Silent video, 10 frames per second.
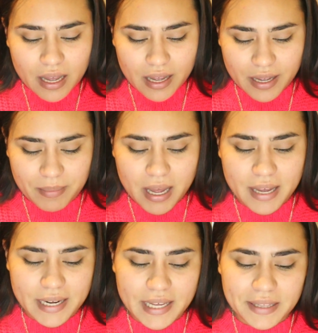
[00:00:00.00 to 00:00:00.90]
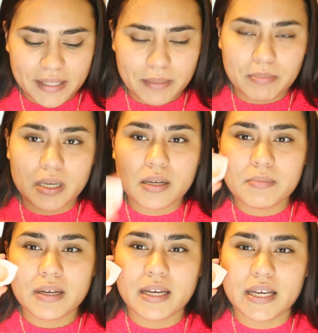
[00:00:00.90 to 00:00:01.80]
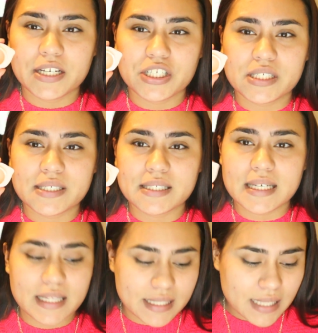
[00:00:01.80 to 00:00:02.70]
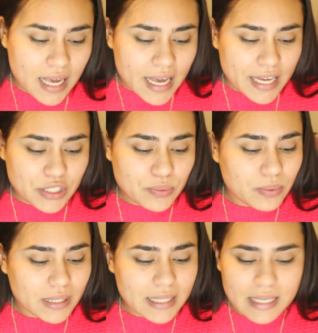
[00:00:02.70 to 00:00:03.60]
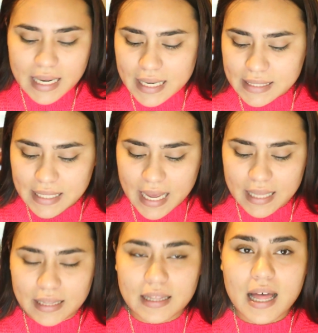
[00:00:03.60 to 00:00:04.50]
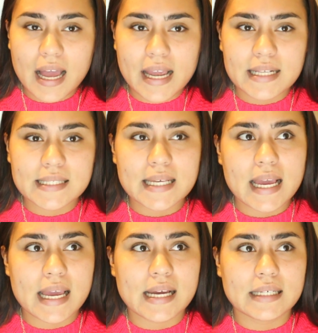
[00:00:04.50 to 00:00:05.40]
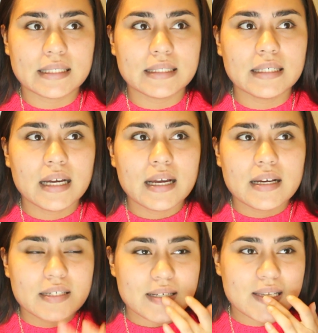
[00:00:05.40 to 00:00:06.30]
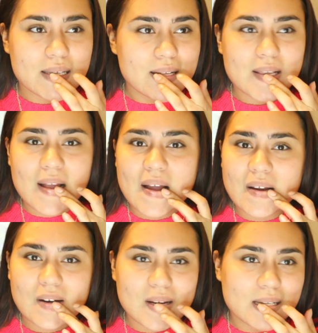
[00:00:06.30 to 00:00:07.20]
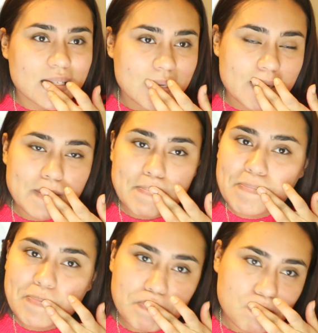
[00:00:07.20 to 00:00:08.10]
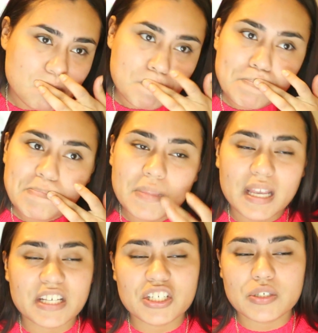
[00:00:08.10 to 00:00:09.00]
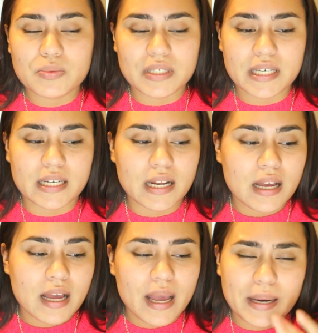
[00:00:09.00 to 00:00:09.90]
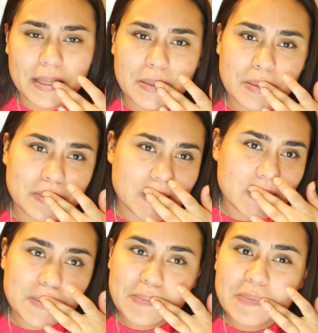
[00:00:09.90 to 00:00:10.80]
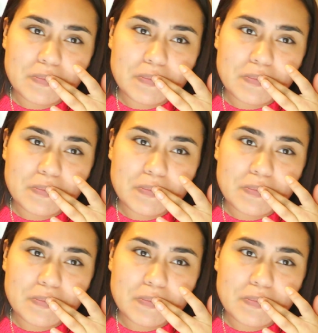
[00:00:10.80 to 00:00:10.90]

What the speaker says: honey lip balm, and it just looks like this. It's really nice and light and just not greasy. It's just really good, and I normally